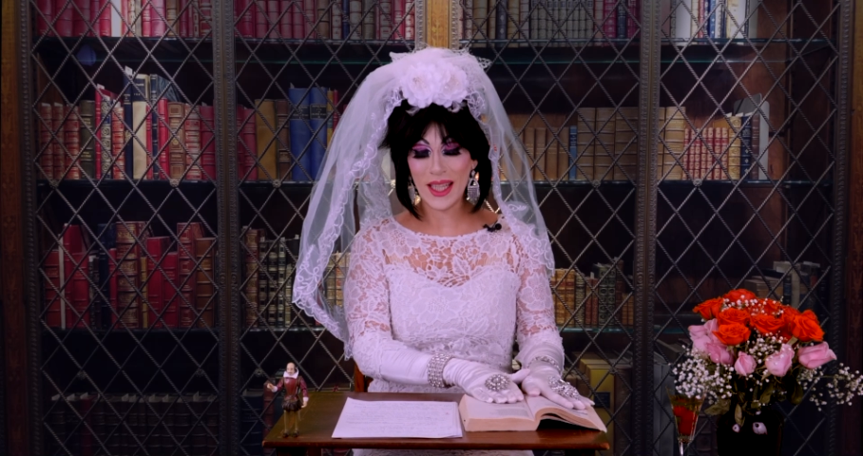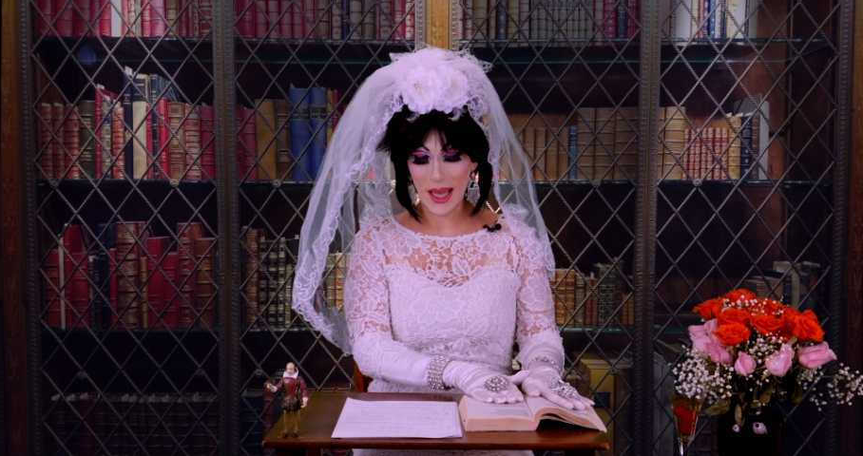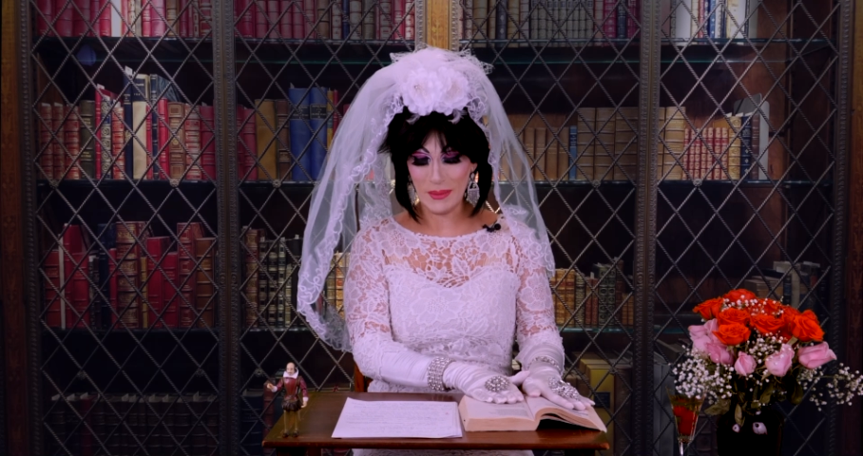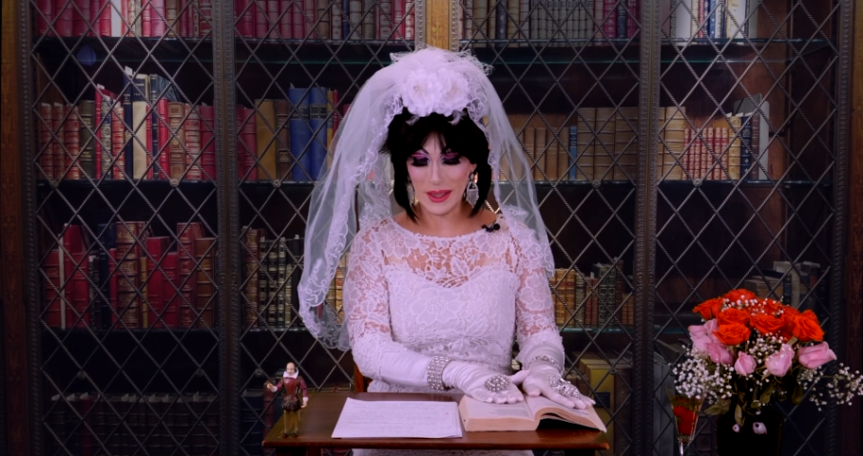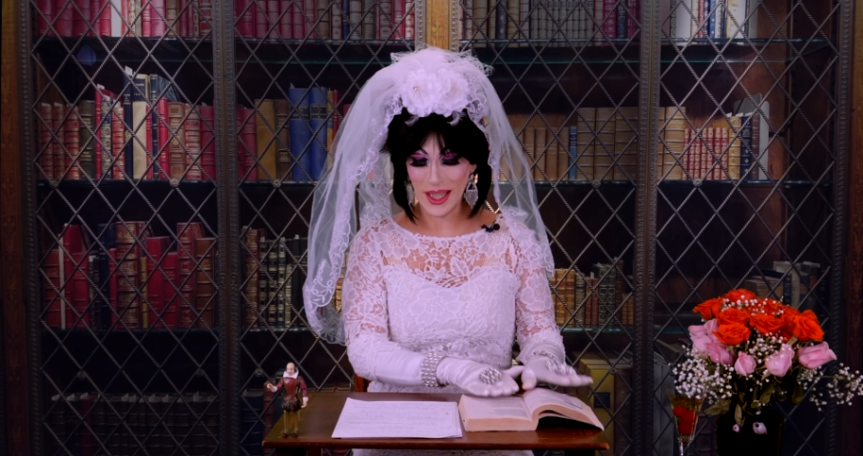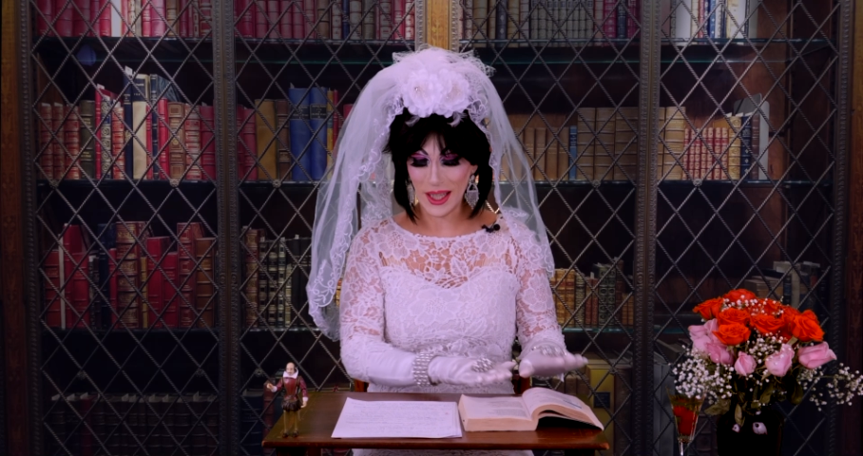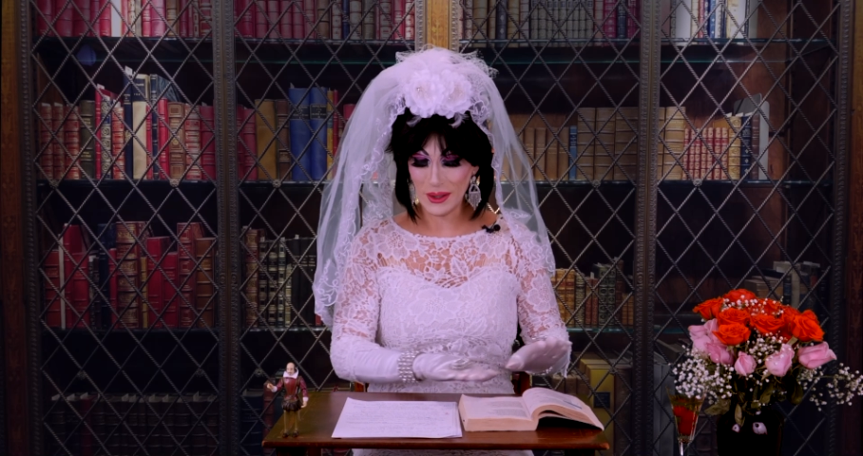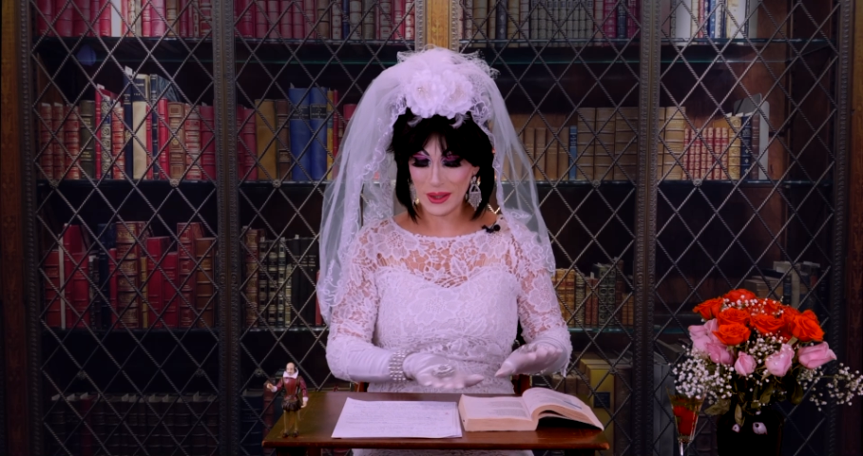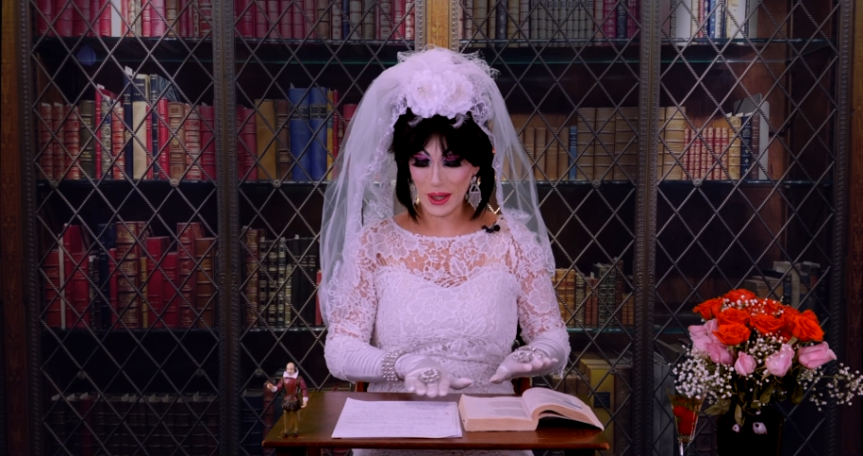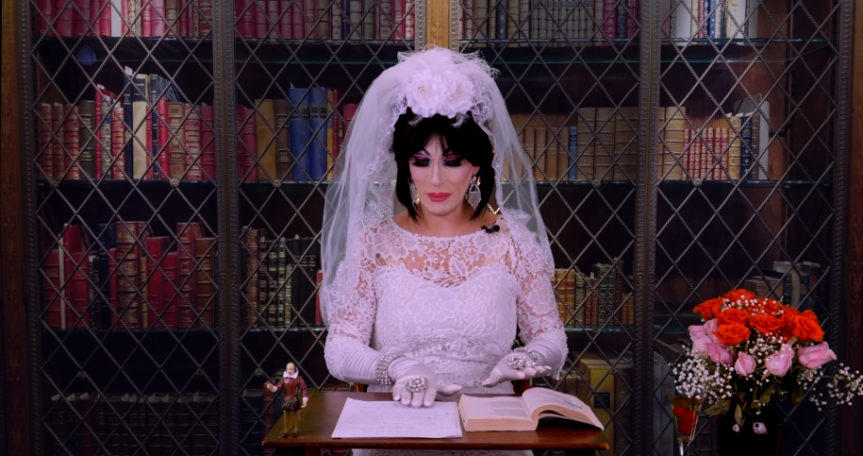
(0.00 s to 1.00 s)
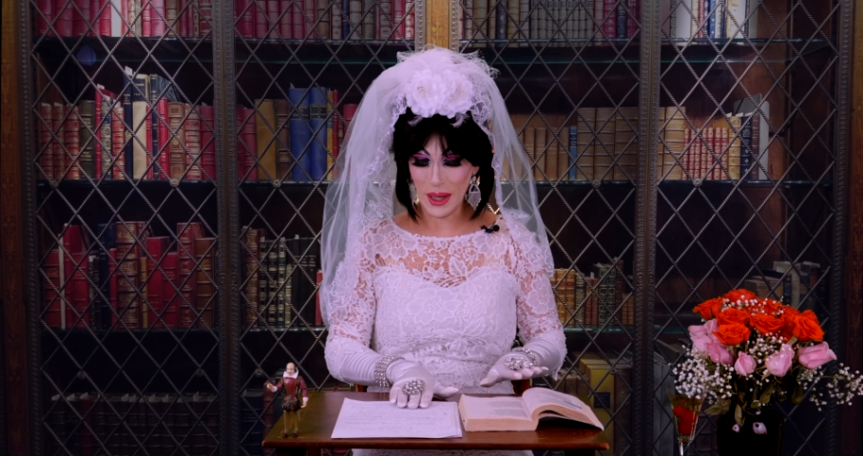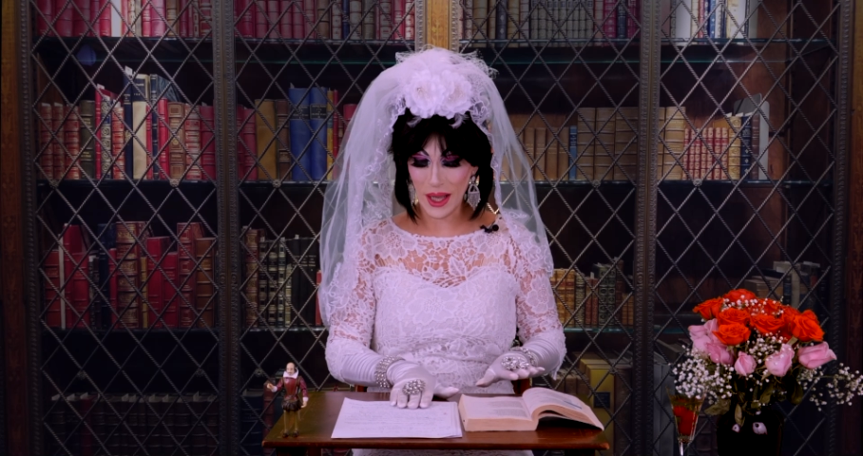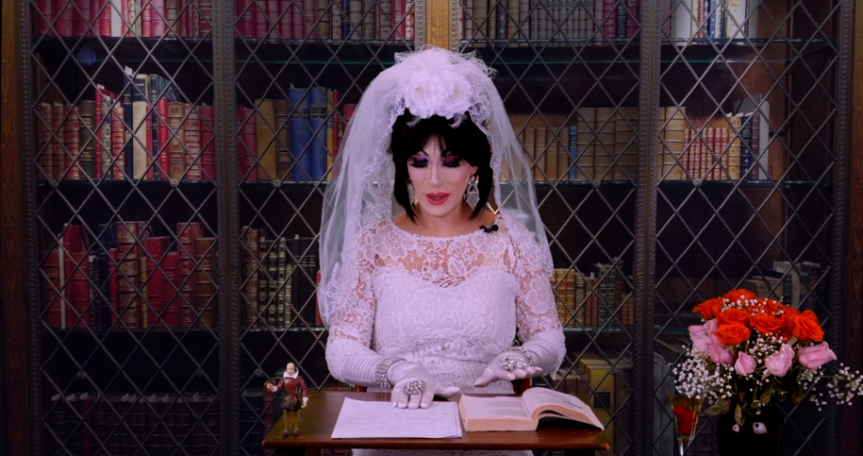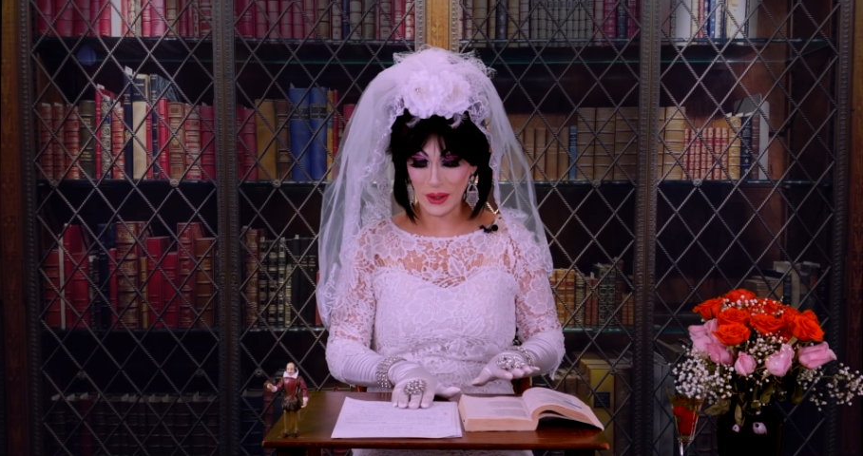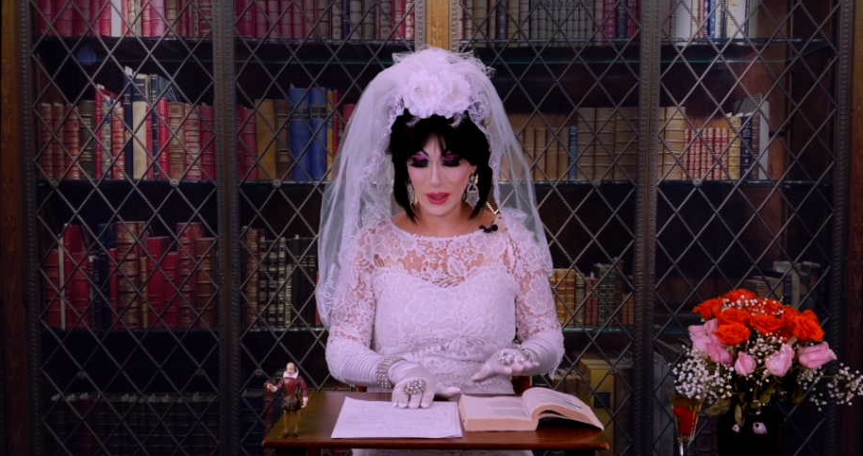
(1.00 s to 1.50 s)
commentators are
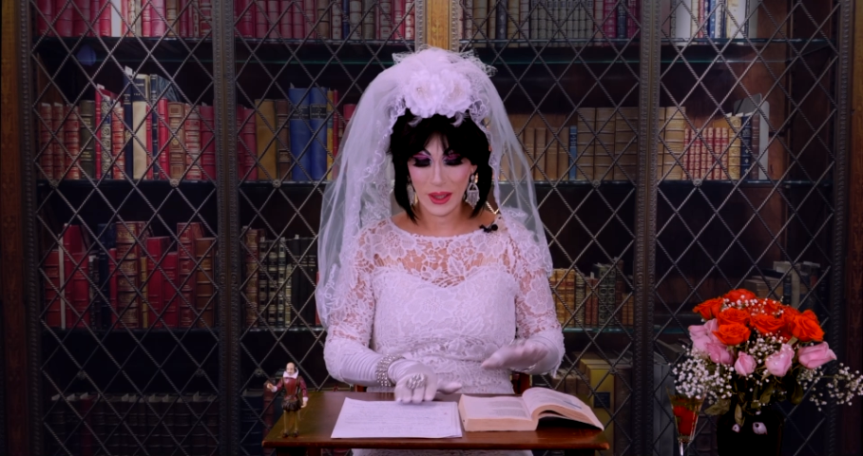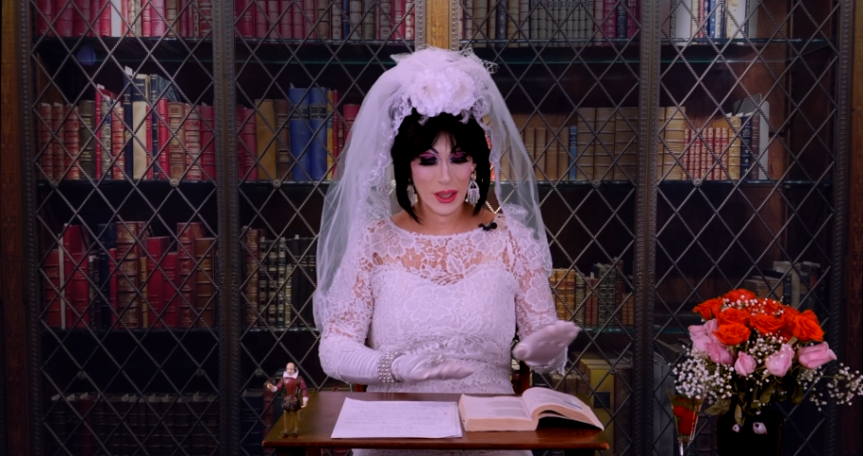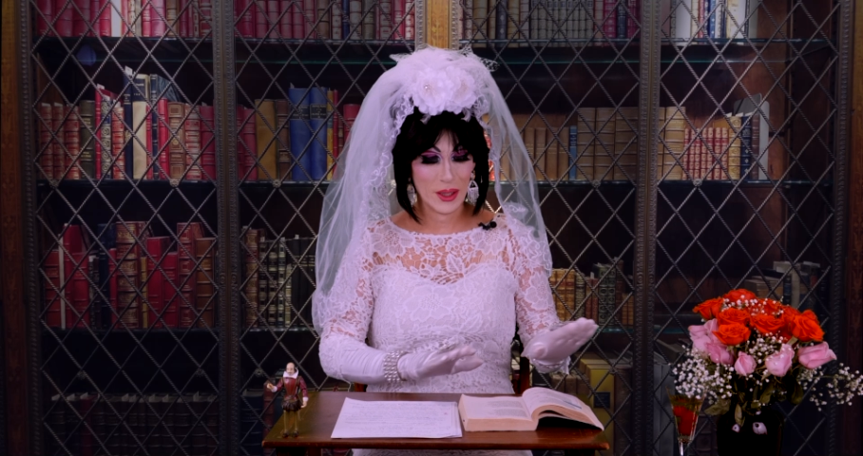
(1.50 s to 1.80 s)
bothered